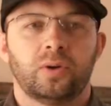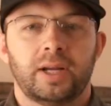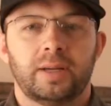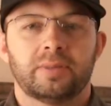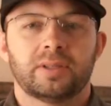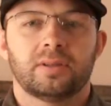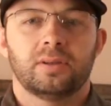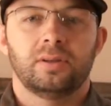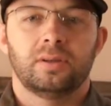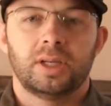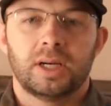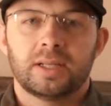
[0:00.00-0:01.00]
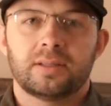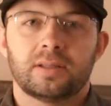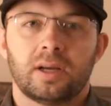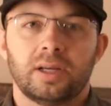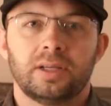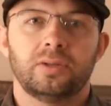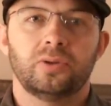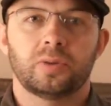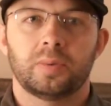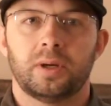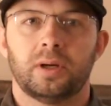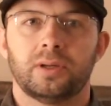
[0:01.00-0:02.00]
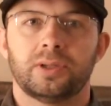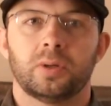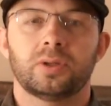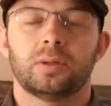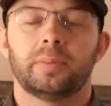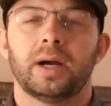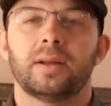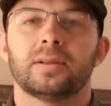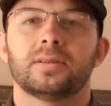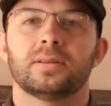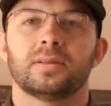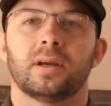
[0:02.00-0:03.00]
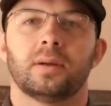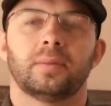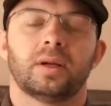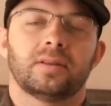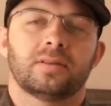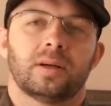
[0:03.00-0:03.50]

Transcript: grapes, nuts. I used toasted pine nuts this time. A lot of